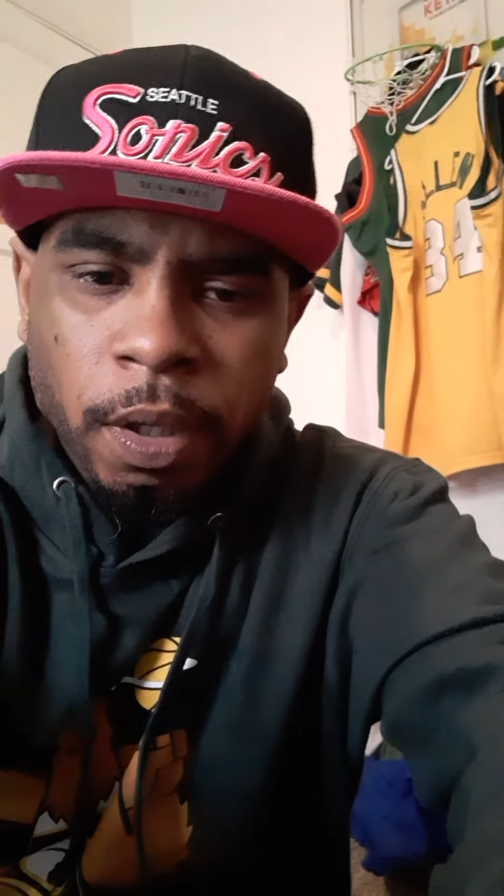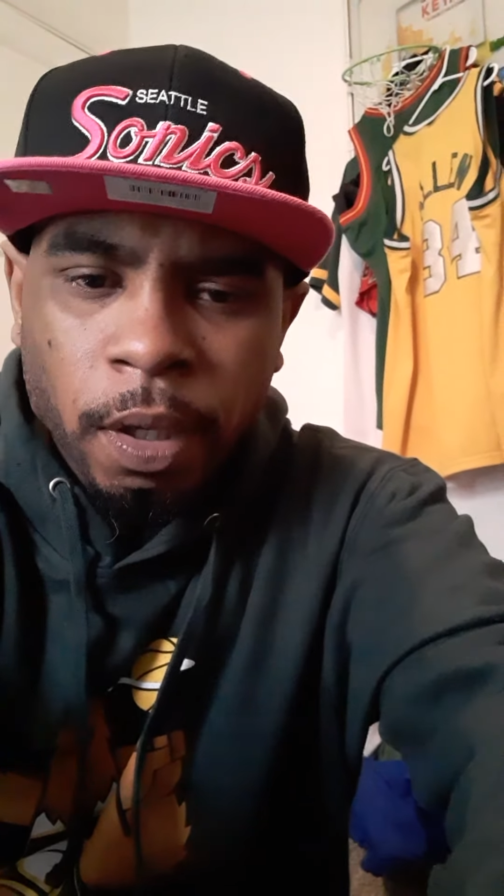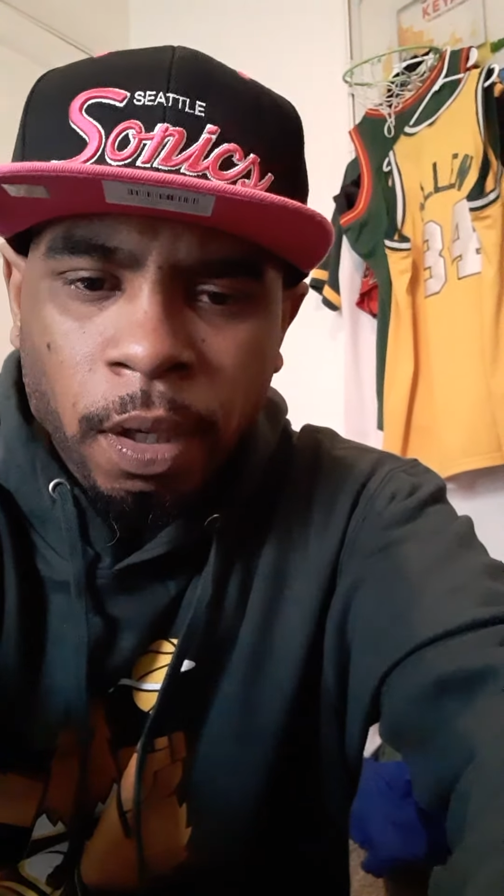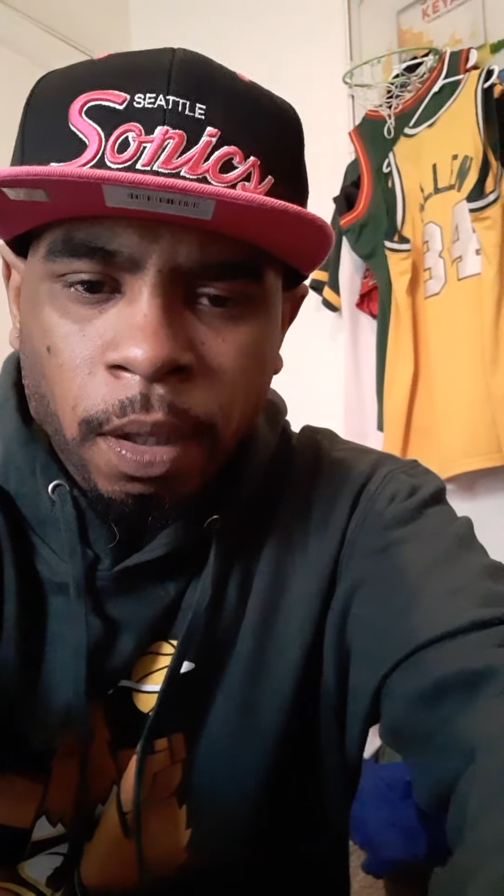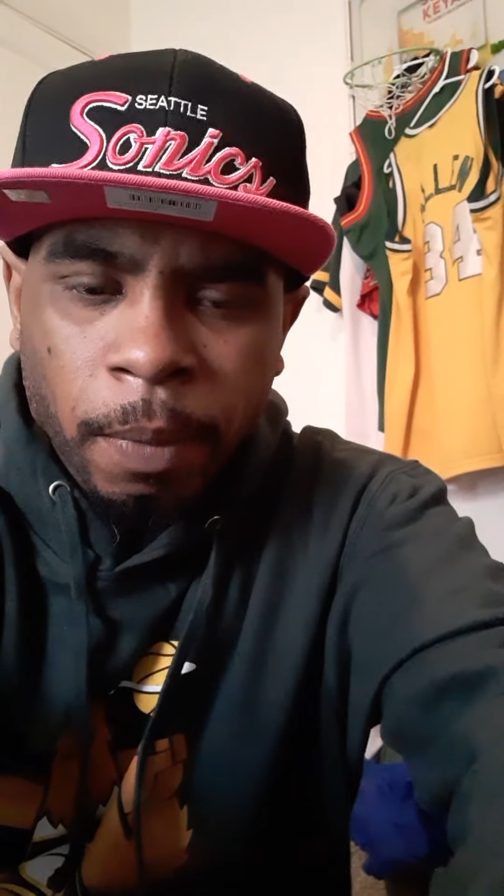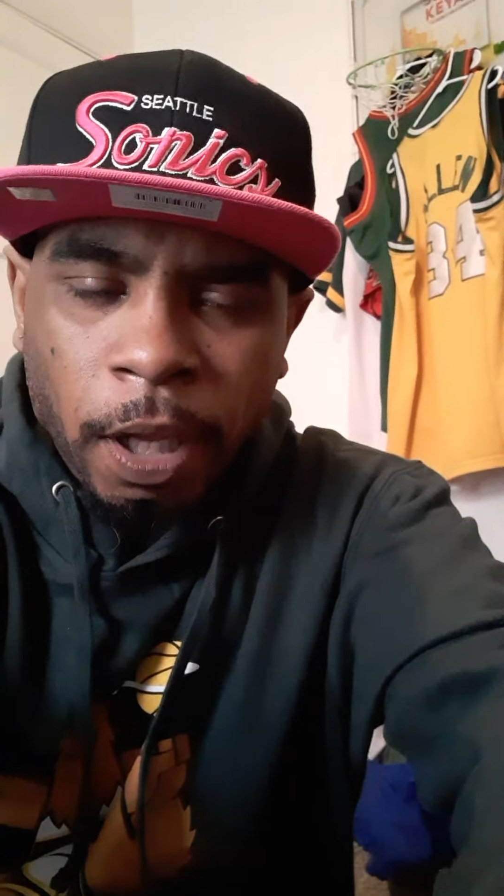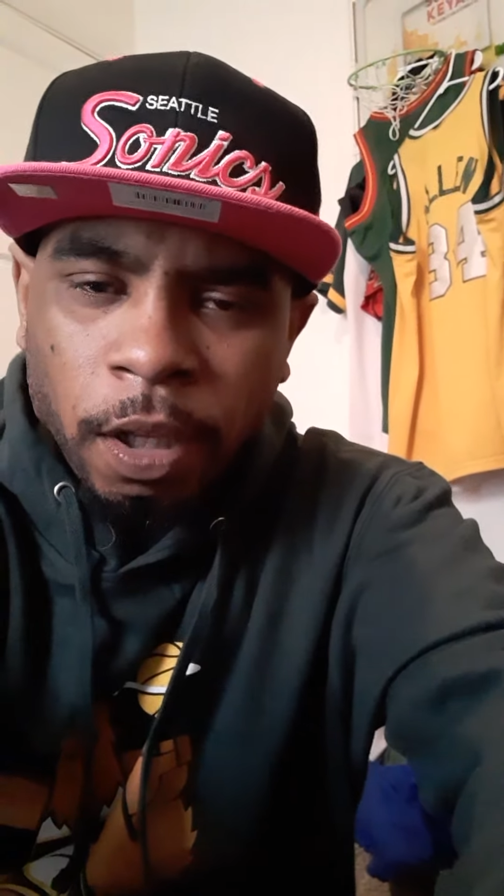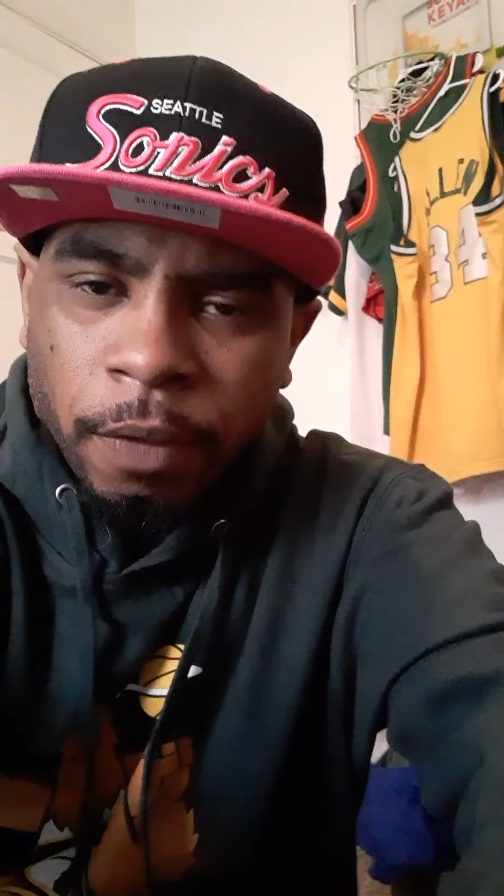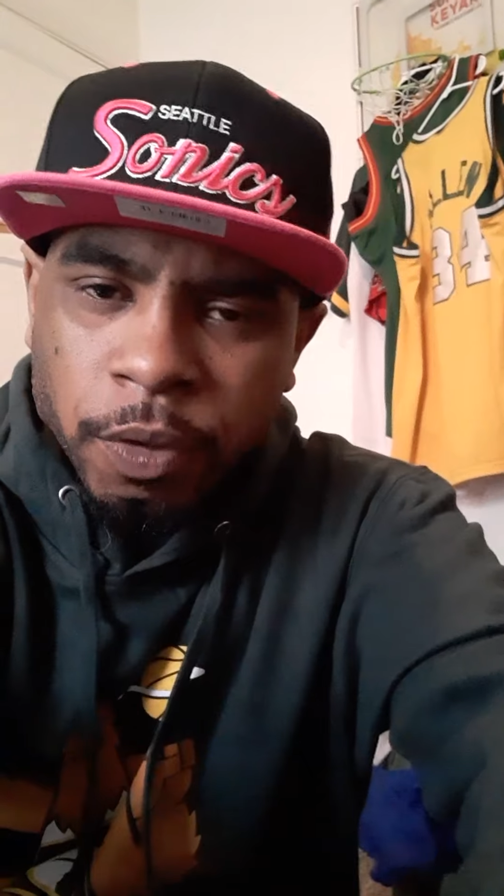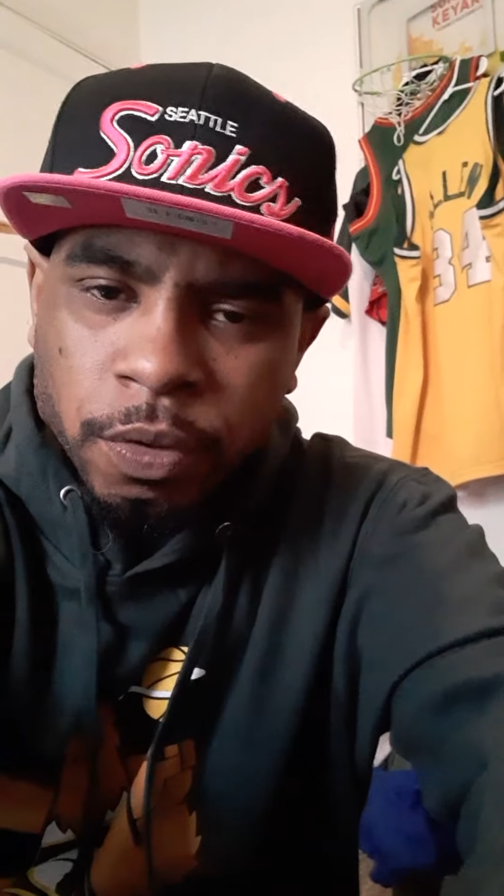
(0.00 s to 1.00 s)
Um, I
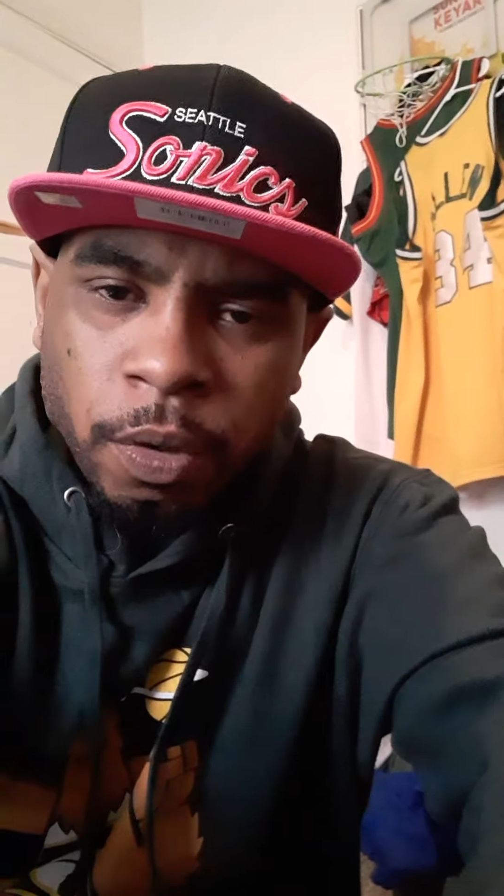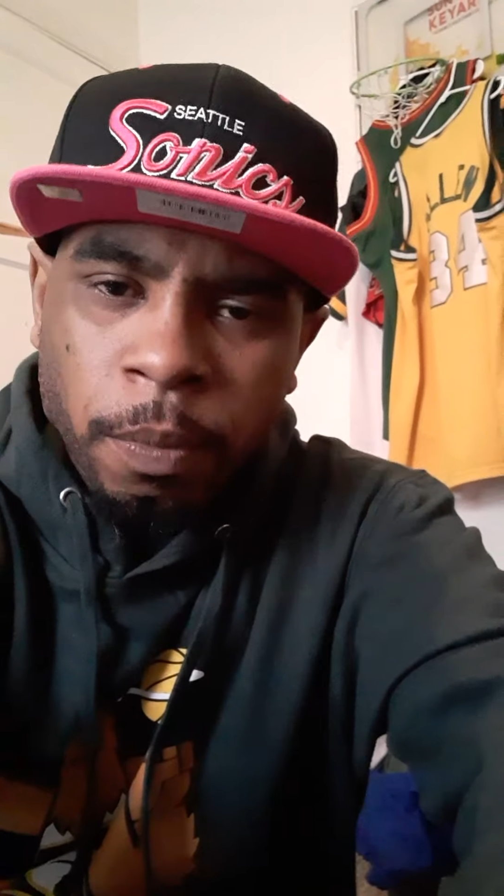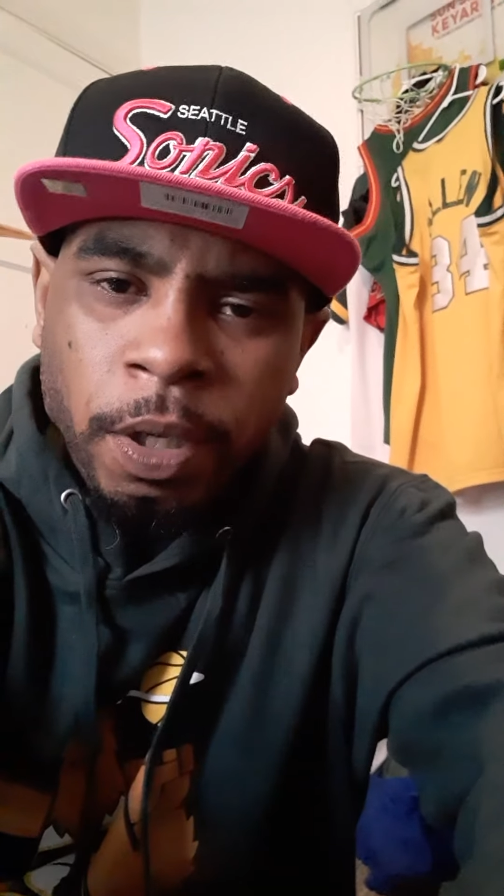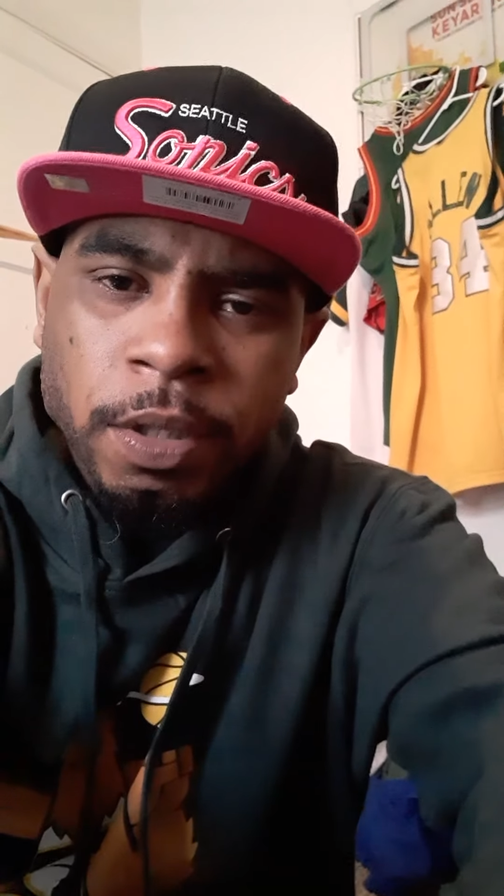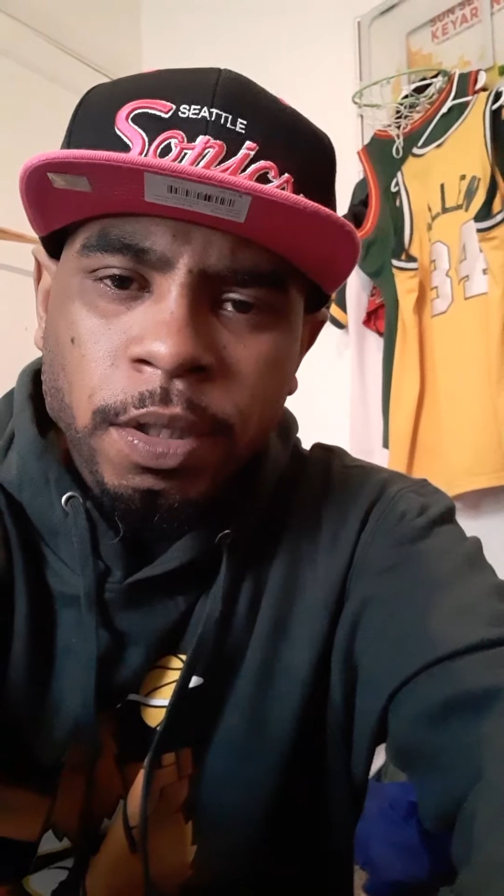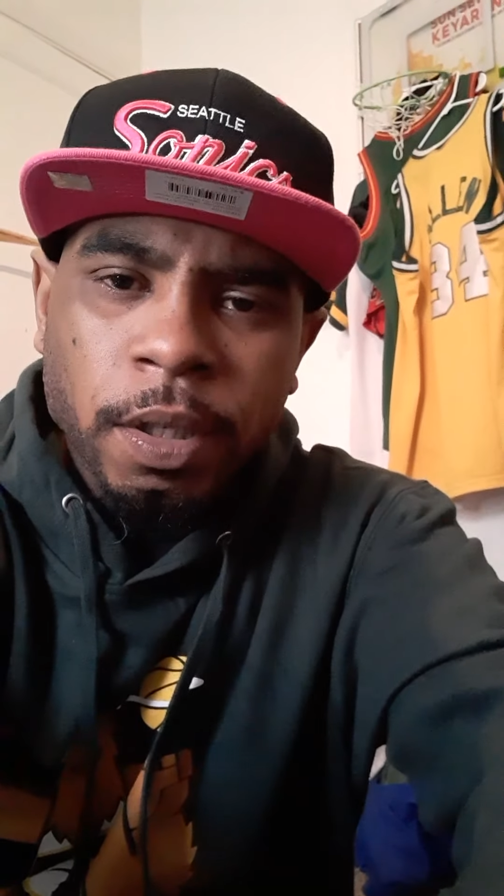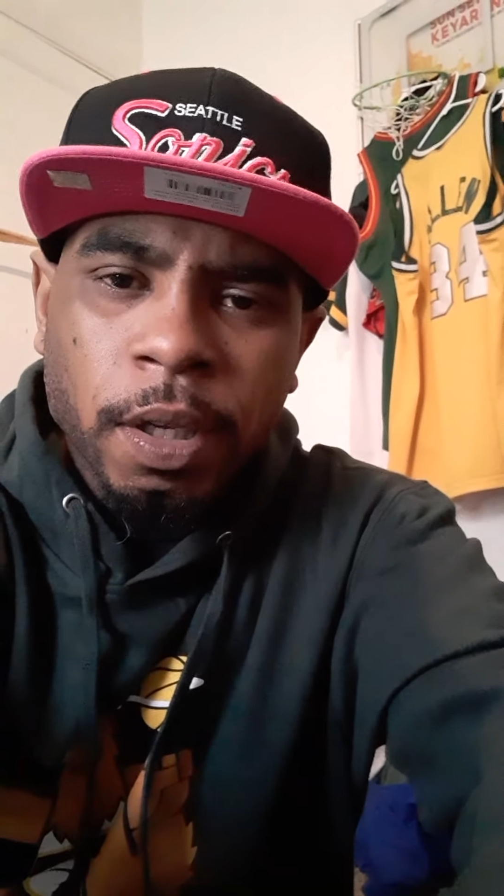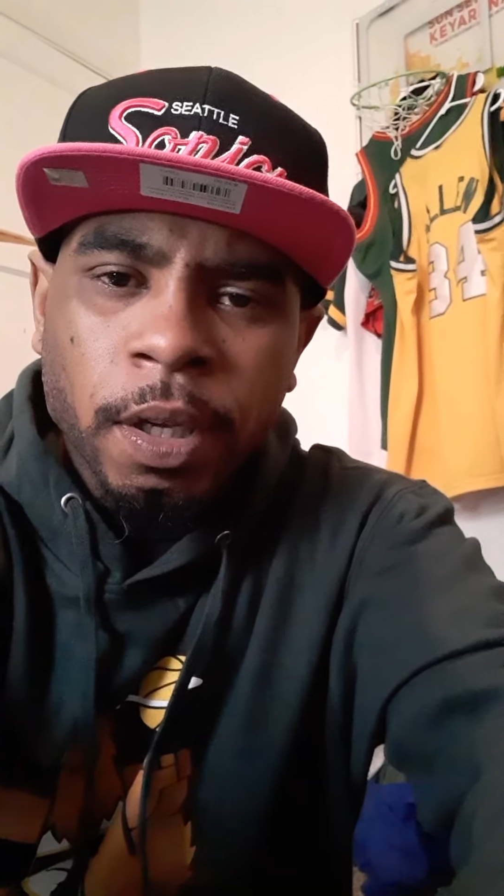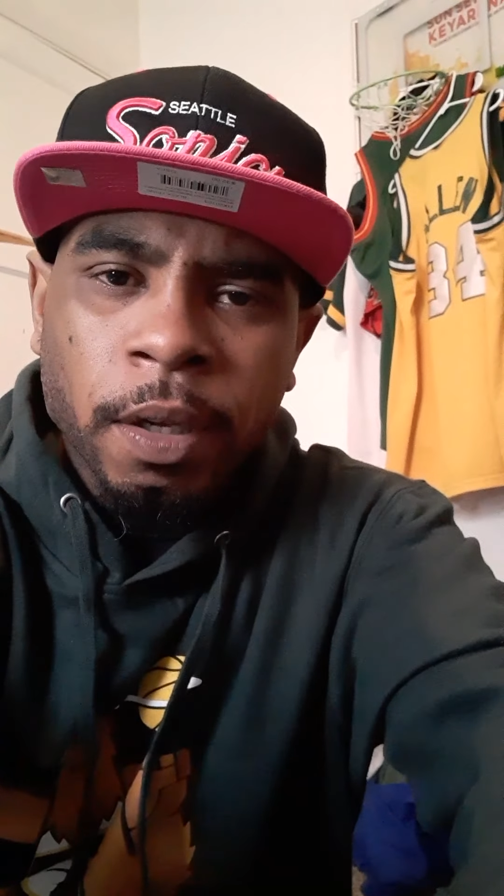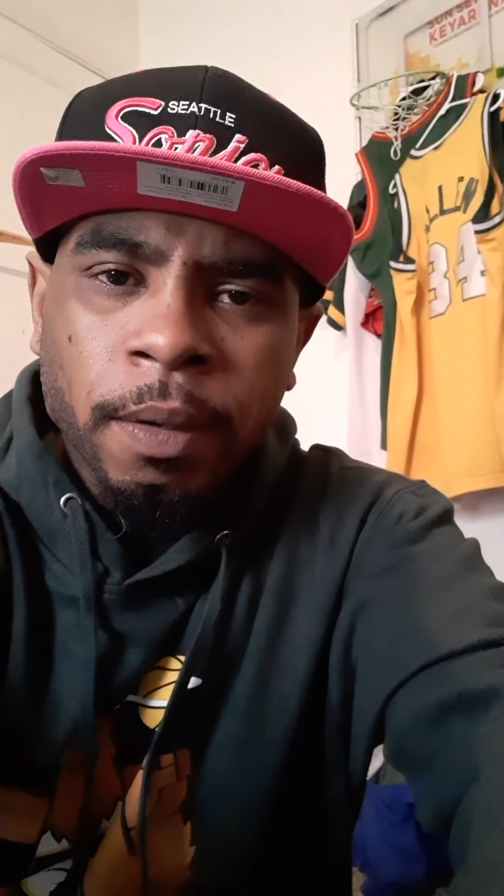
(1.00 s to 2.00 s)
love you so much.
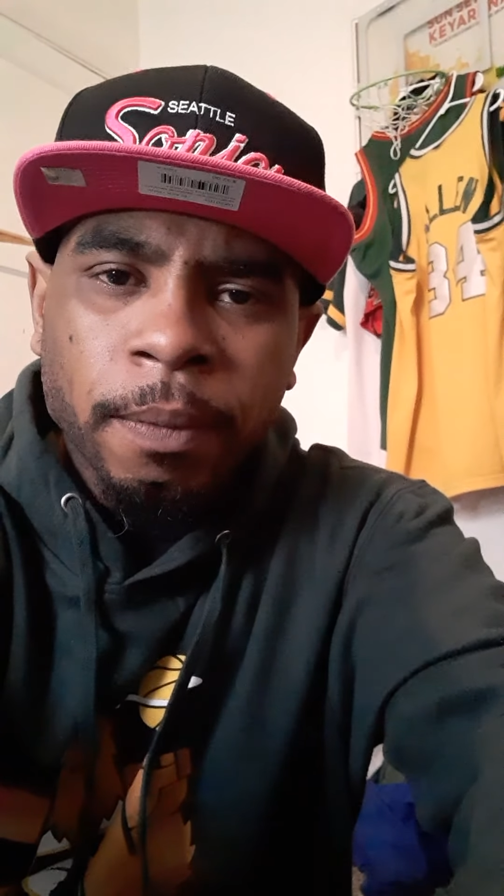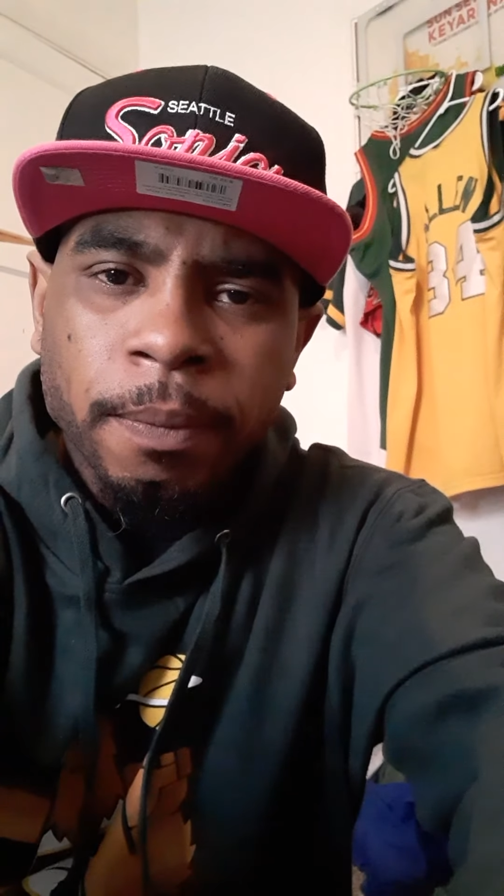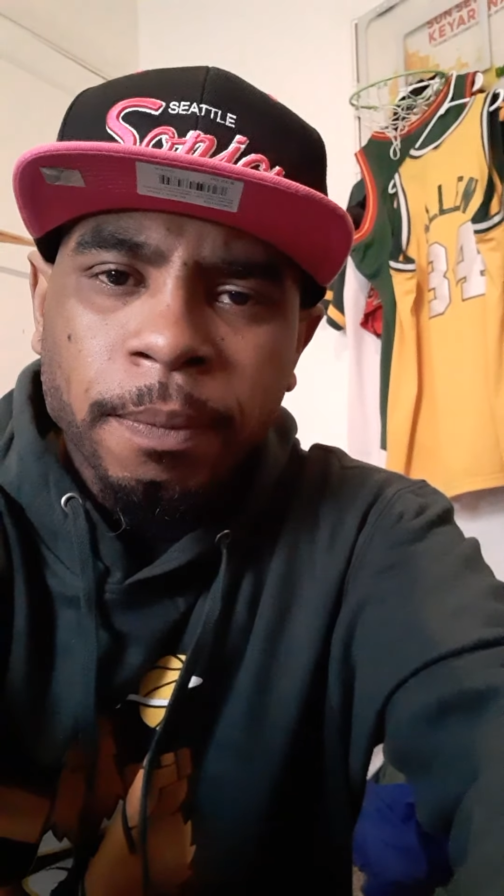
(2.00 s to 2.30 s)
Um,